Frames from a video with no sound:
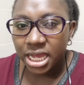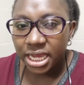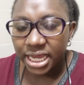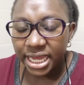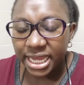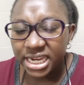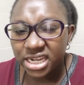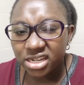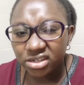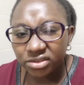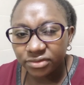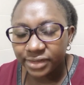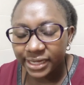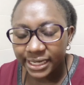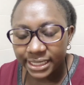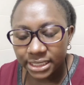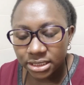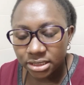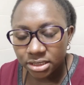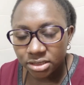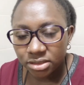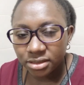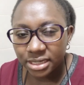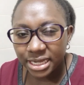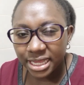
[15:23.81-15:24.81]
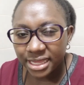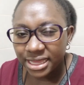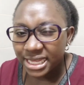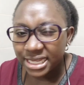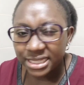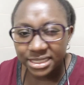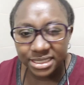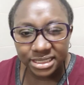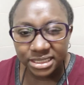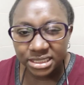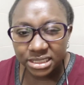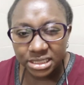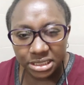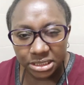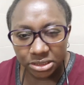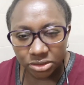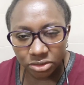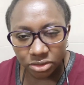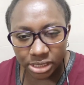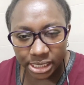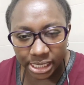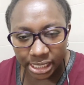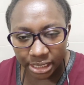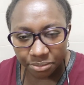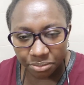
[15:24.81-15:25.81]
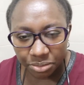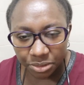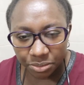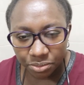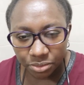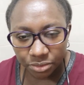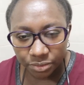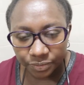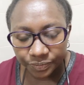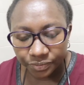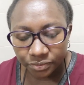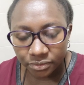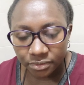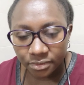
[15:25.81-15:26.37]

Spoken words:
Kind of a disorder. They're just disordered people.